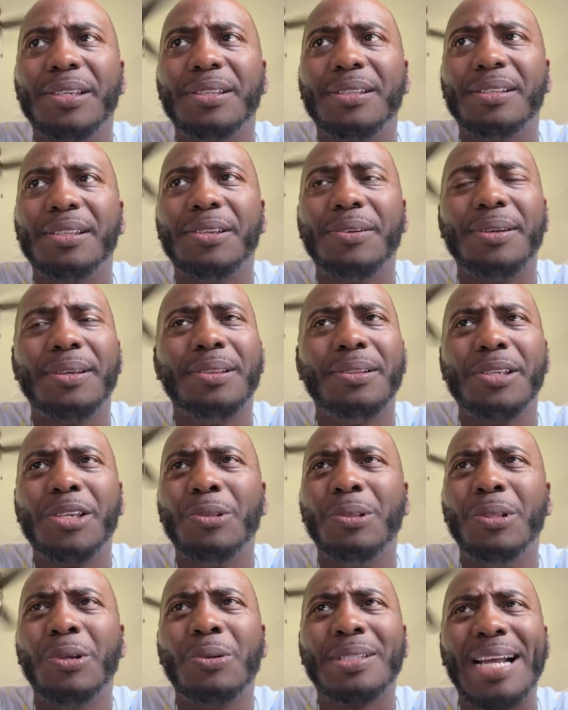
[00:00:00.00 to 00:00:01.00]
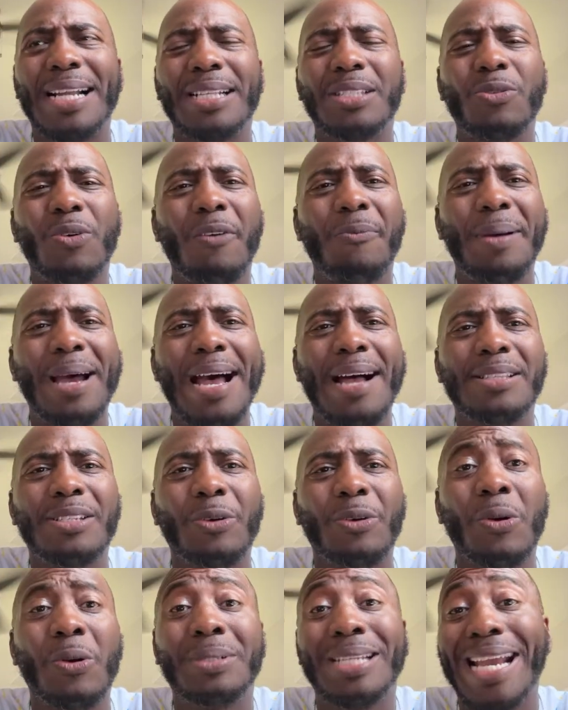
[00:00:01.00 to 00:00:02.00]
you lose like 12 pounds
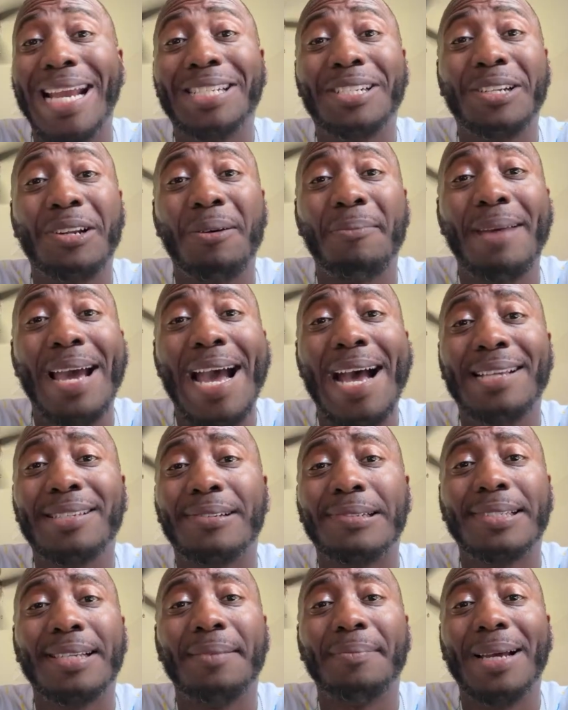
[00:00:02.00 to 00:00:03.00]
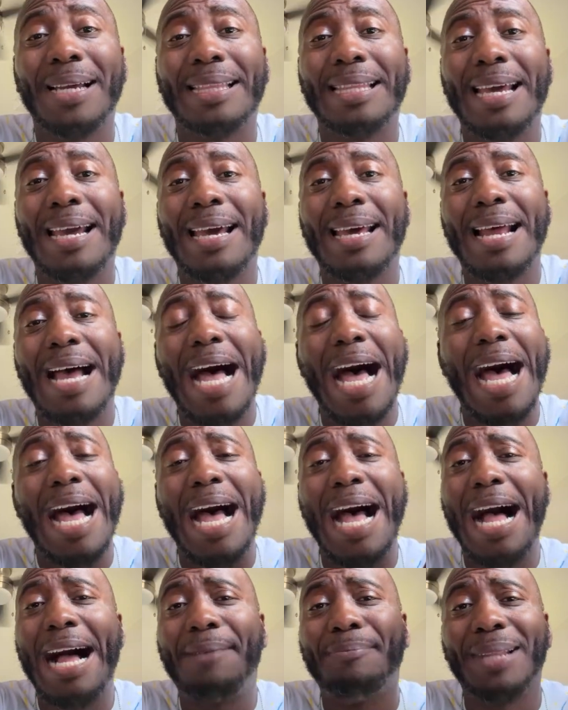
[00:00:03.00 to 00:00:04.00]
of rotational mass or something like that.
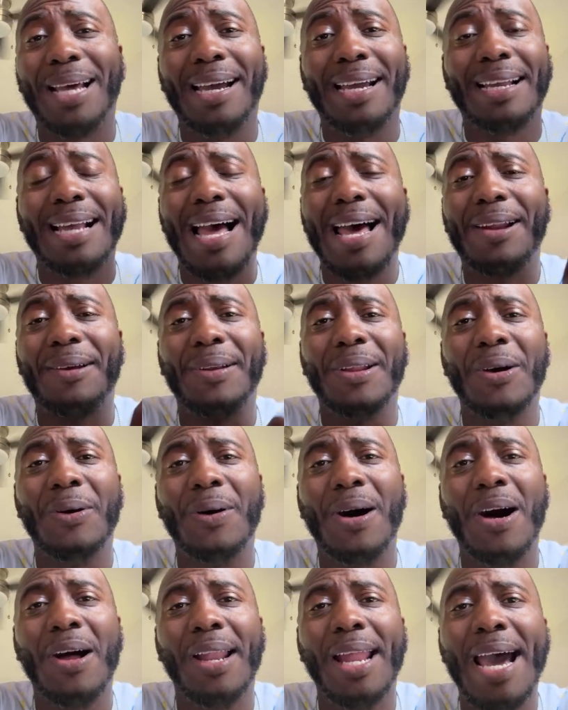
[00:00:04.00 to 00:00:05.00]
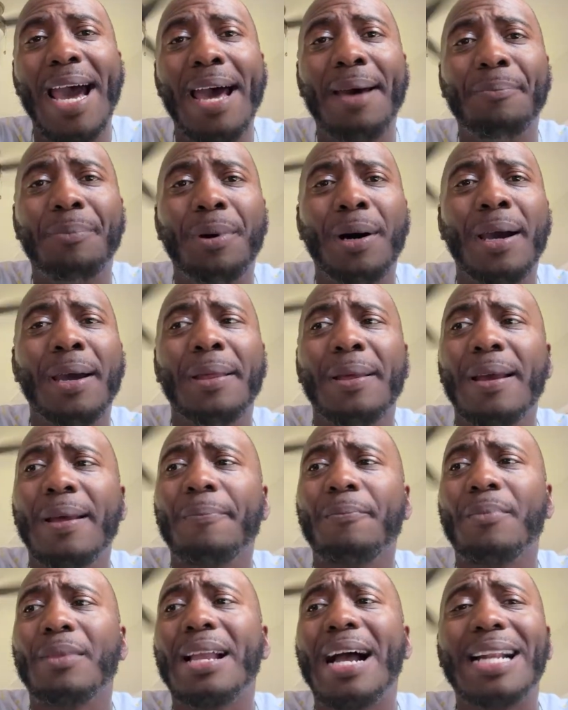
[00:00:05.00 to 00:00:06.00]
I'm like, I don't know all that, but
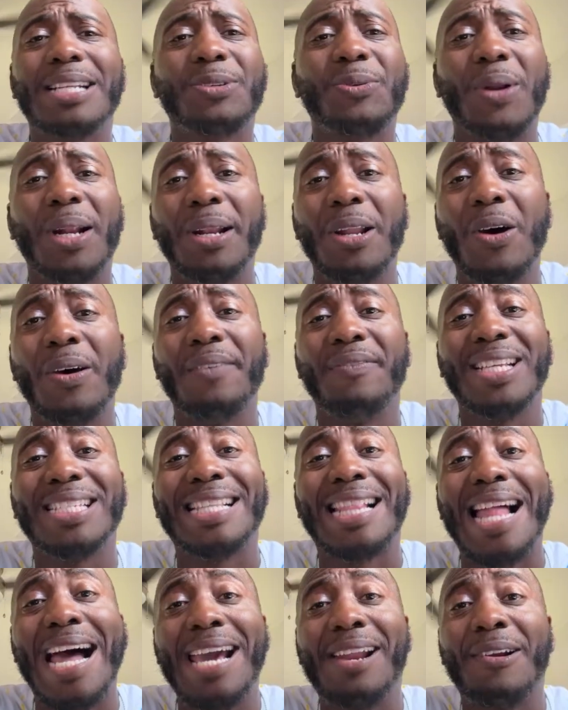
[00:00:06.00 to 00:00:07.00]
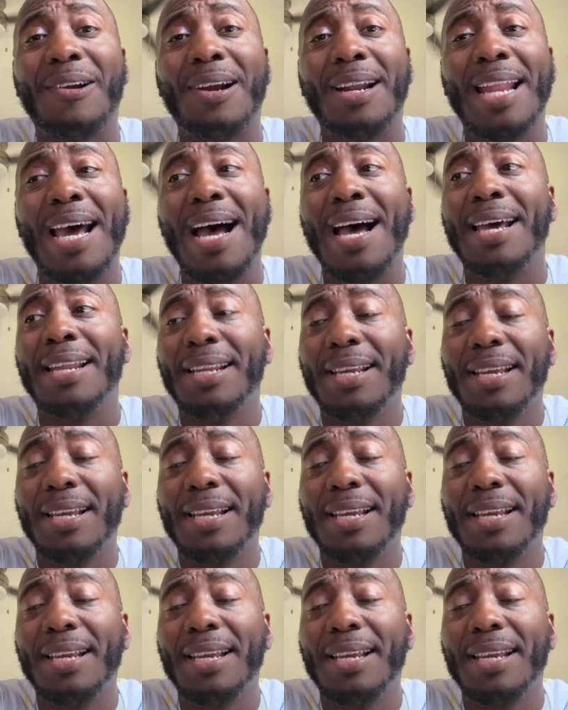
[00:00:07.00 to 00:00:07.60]
I just want to know if it's lighter or not.